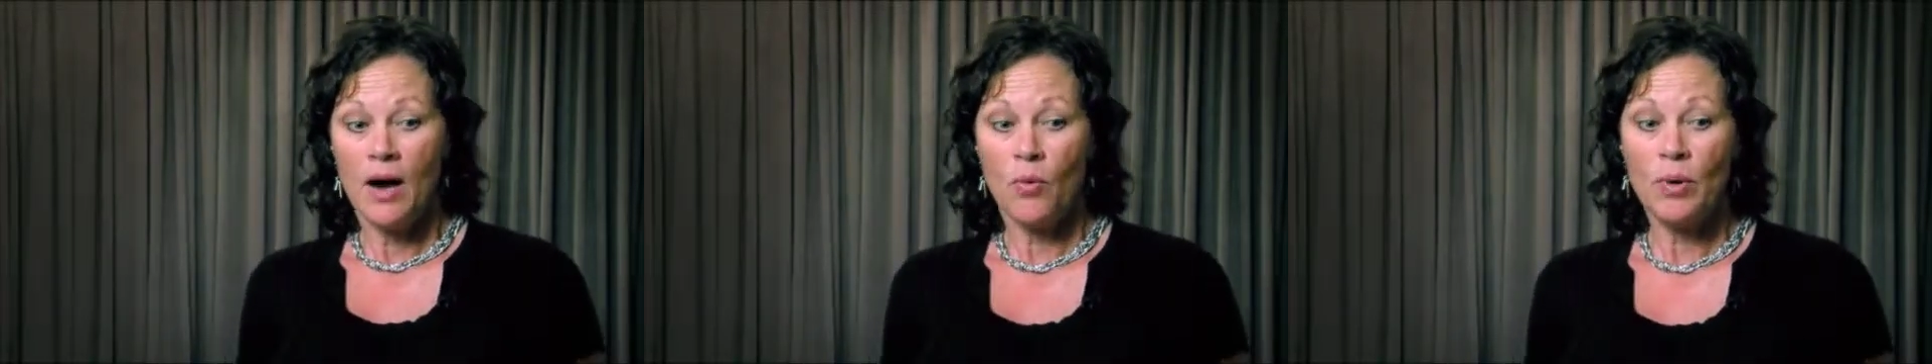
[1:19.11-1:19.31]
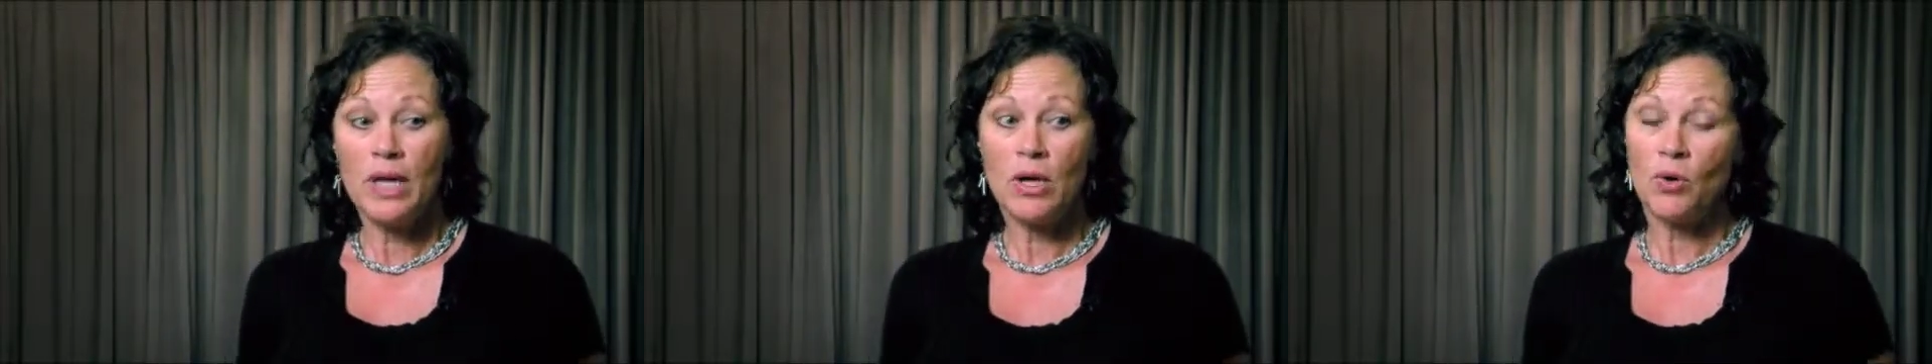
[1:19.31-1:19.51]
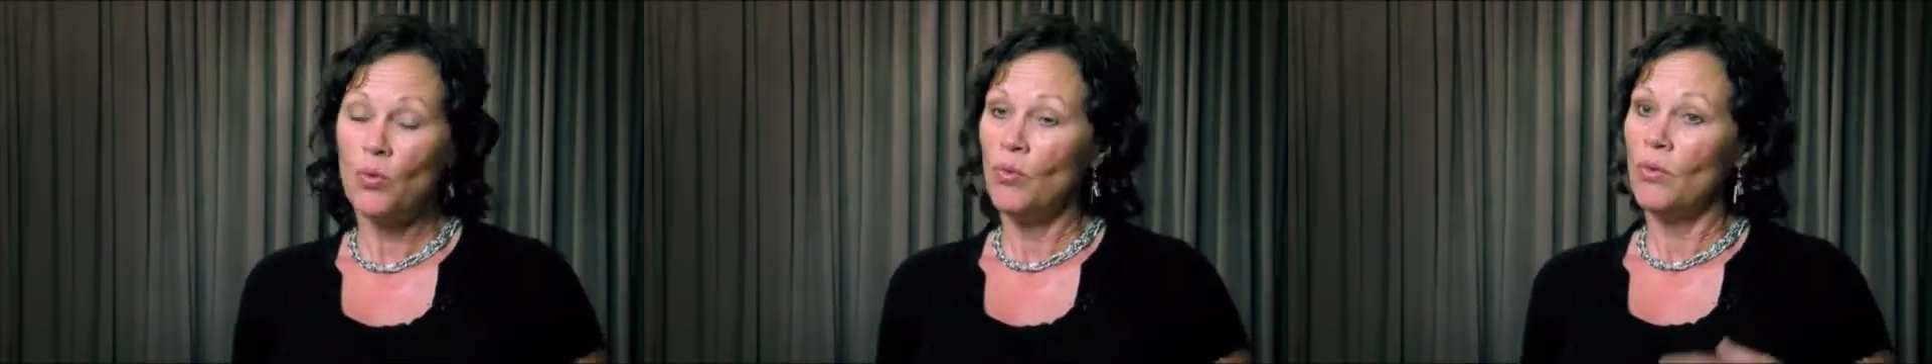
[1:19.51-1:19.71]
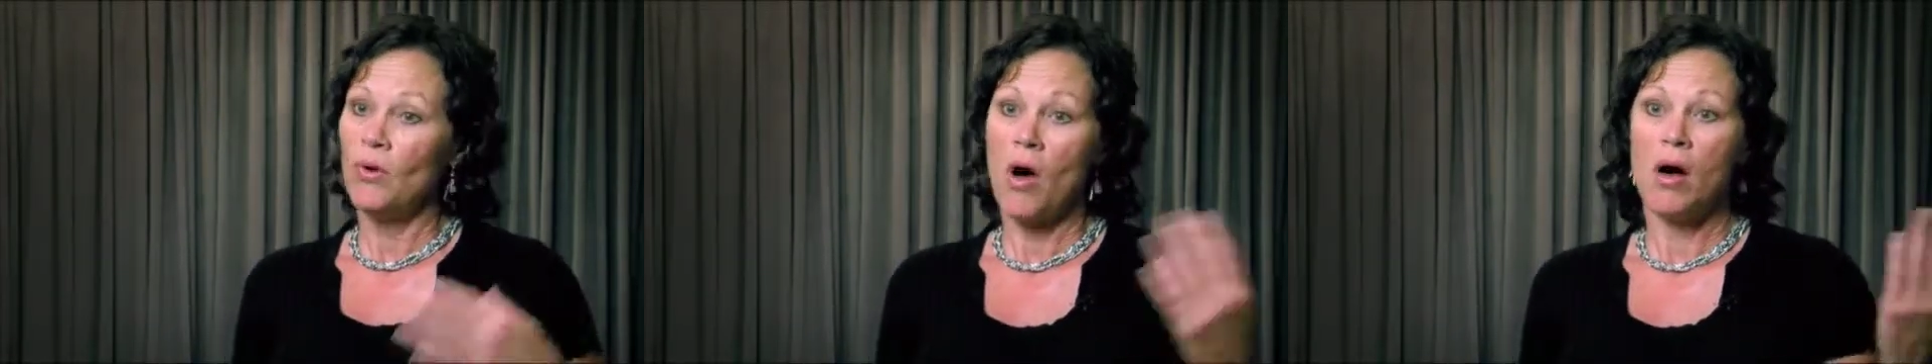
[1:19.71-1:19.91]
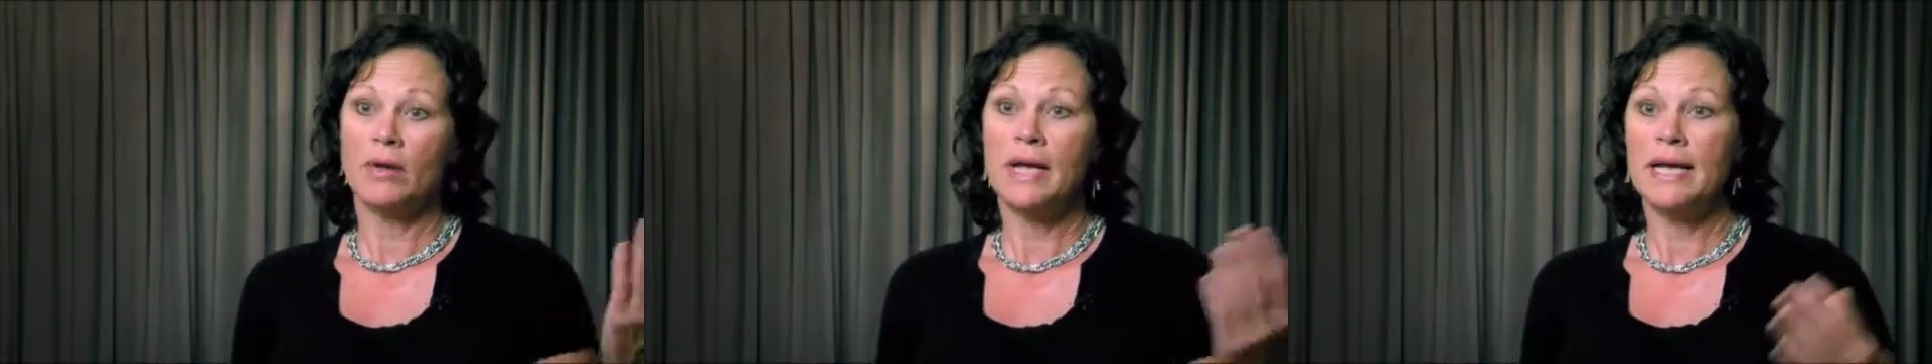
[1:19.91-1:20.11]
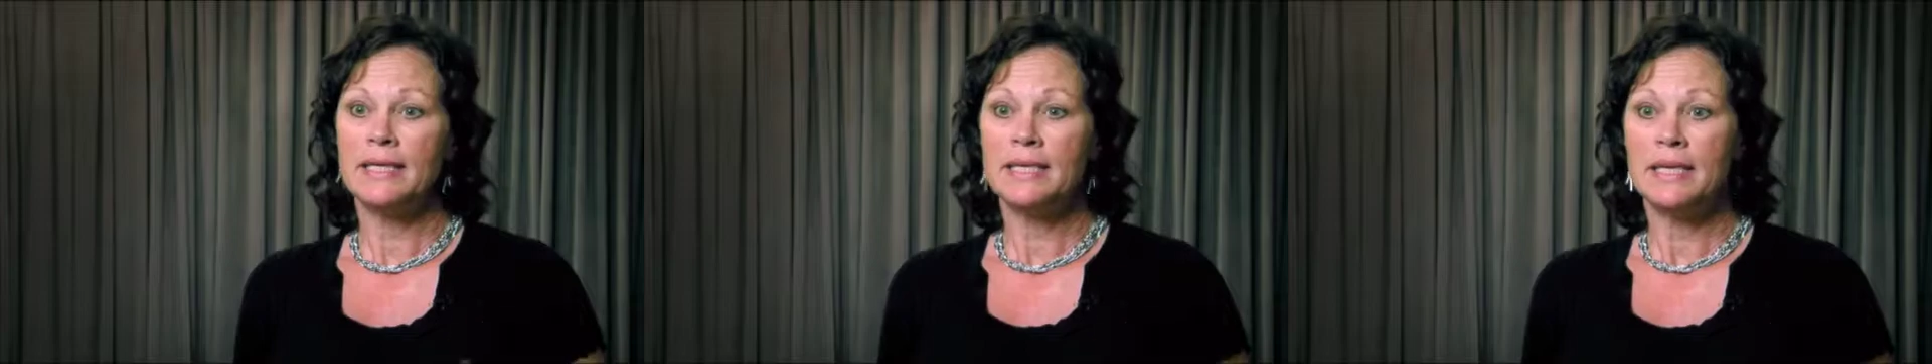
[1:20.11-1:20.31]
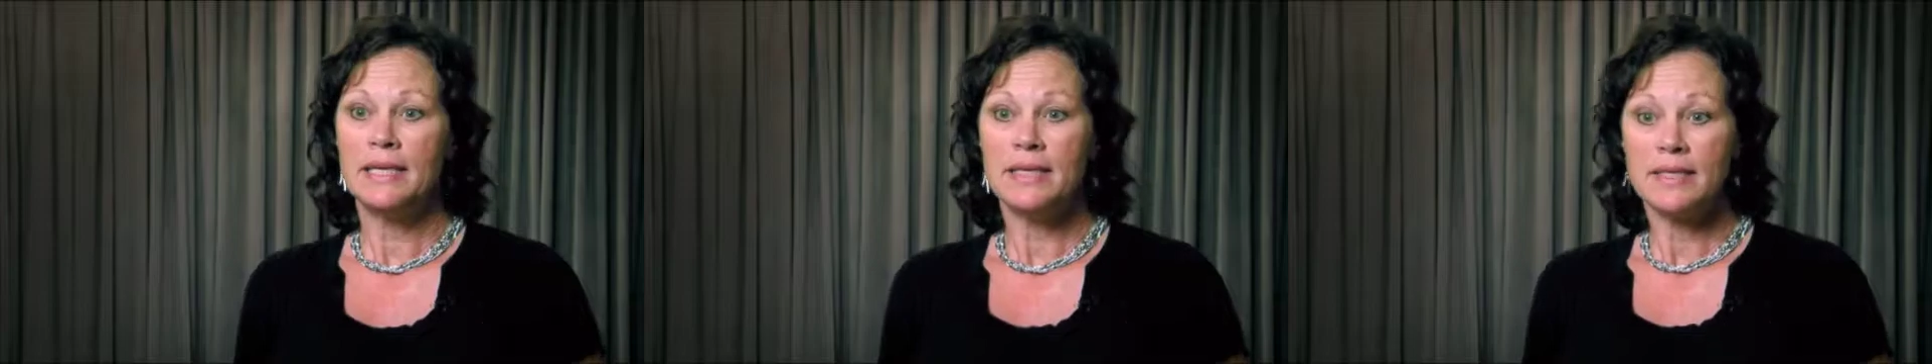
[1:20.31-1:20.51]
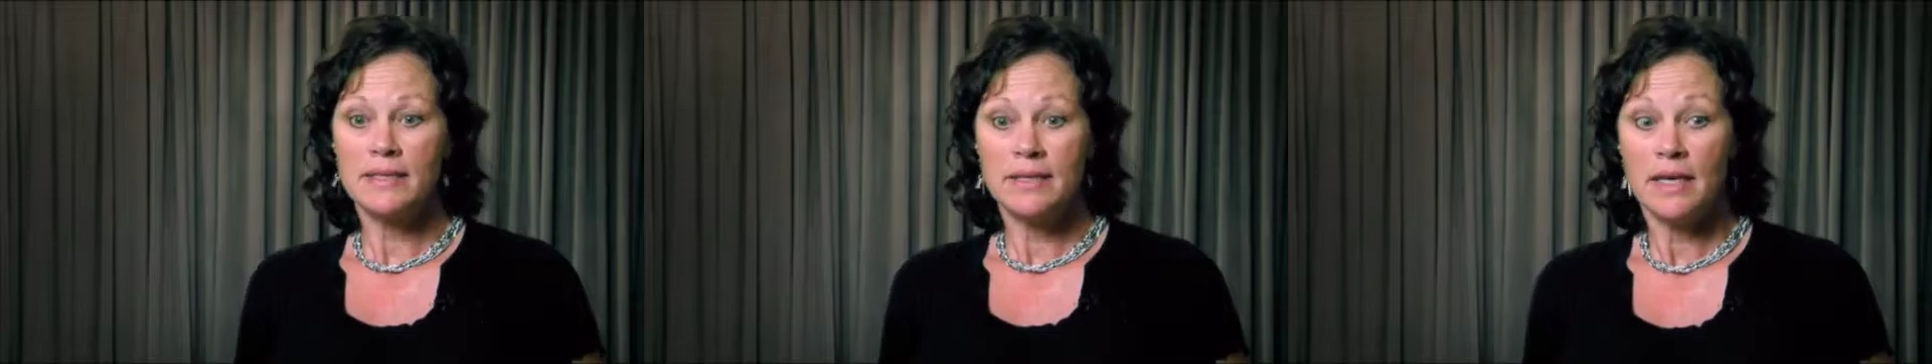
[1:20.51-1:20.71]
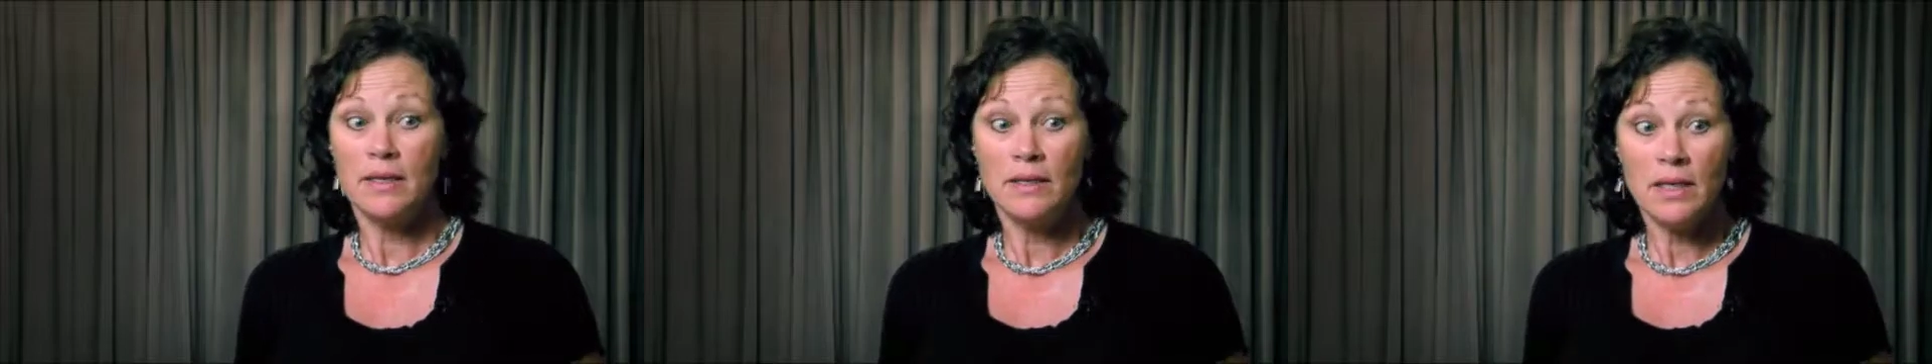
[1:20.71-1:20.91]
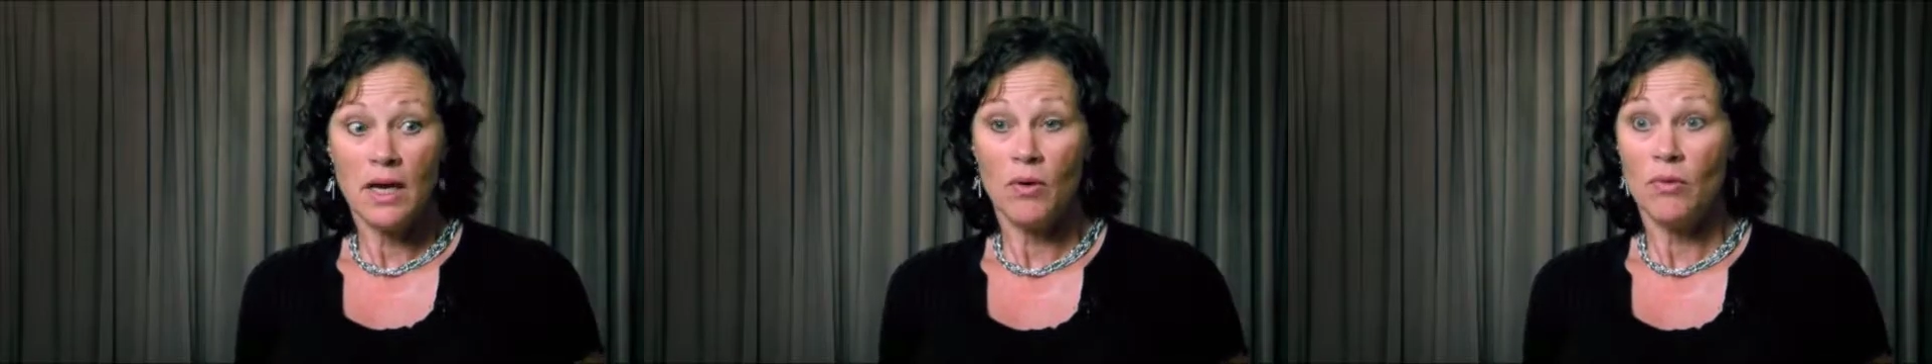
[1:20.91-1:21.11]
we called IT and
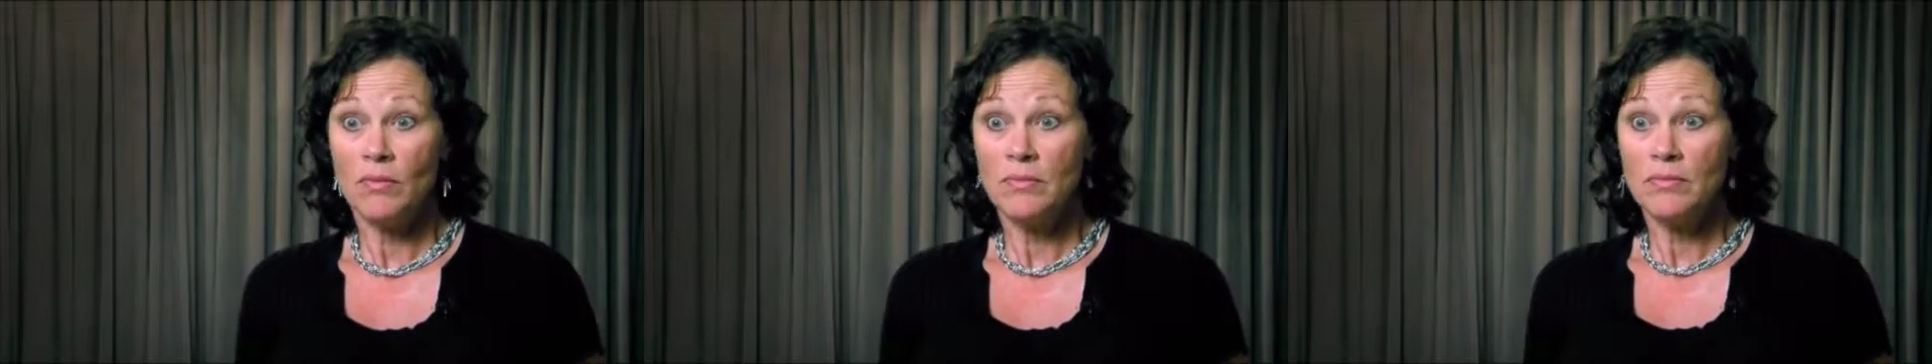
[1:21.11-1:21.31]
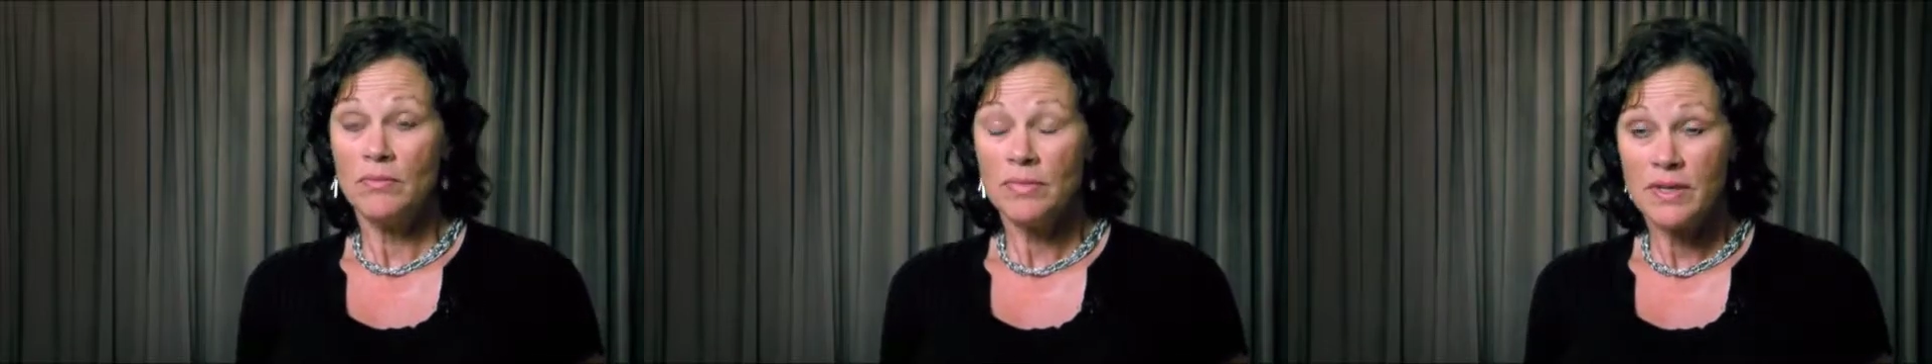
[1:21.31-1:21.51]
said, you know,